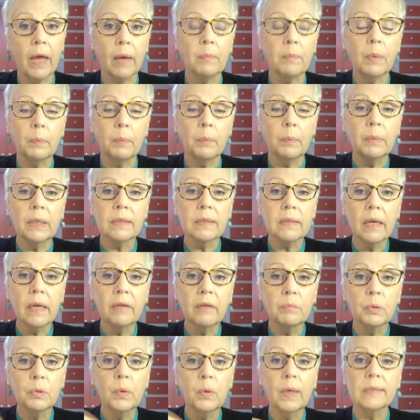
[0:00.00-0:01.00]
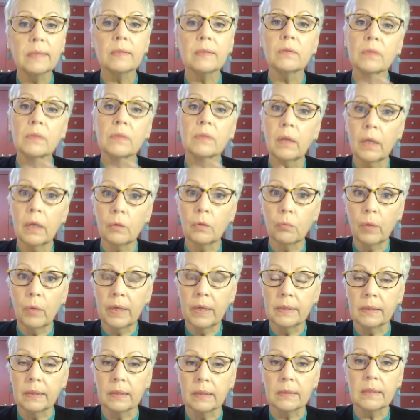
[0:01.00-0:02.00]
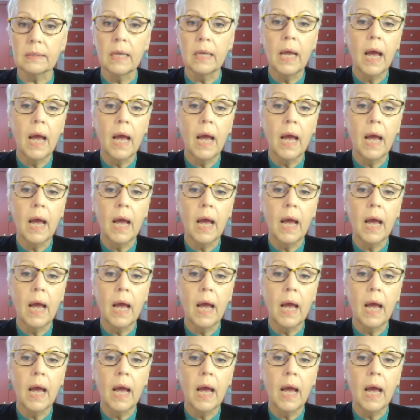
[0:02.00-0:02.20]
But because I have blue eyes, there's a lot of redness.